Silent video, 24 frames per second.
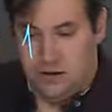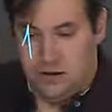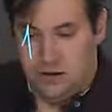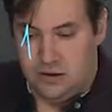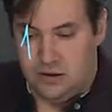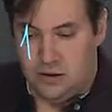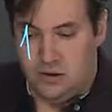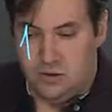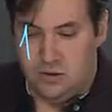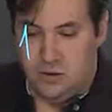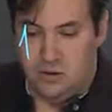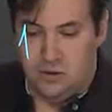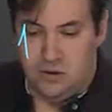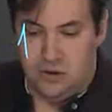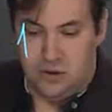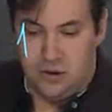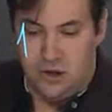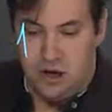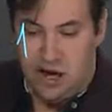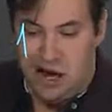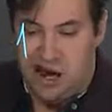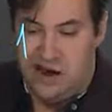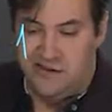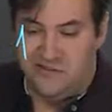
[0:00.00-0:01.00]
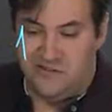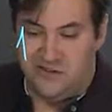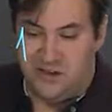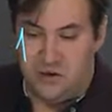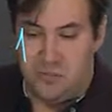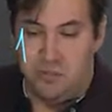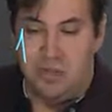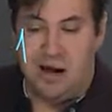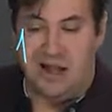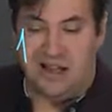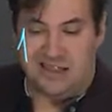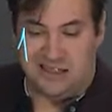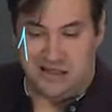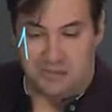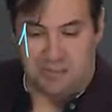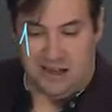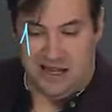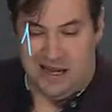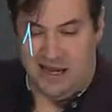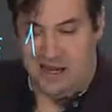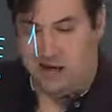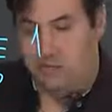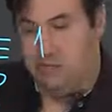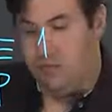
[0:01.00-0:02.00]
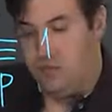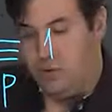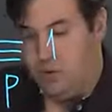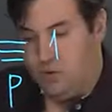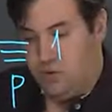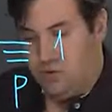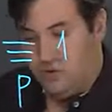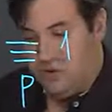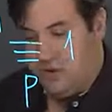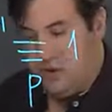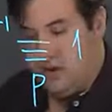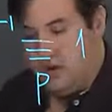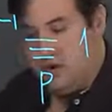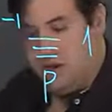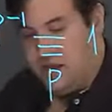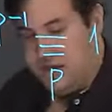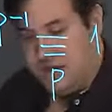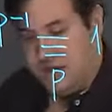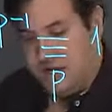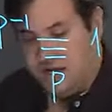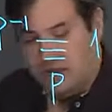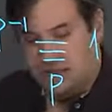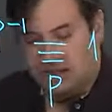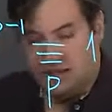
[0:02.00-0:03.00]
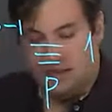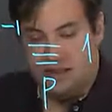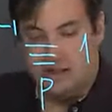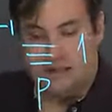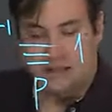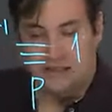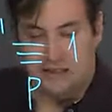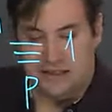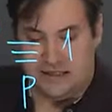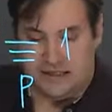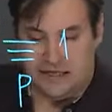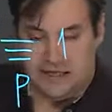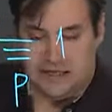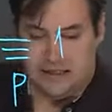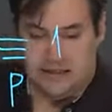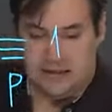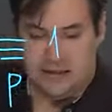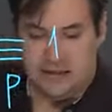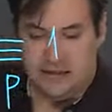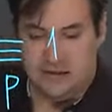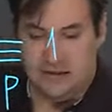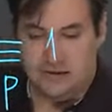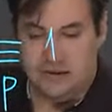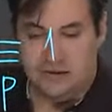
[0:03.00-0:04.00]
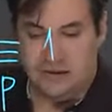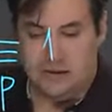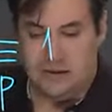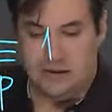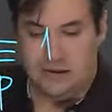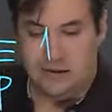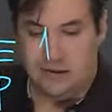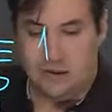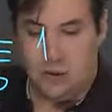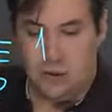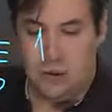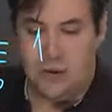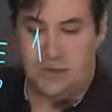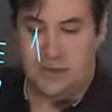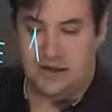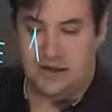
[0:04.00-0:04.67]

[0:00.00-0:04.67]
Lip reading: So after multiplying both these sets, we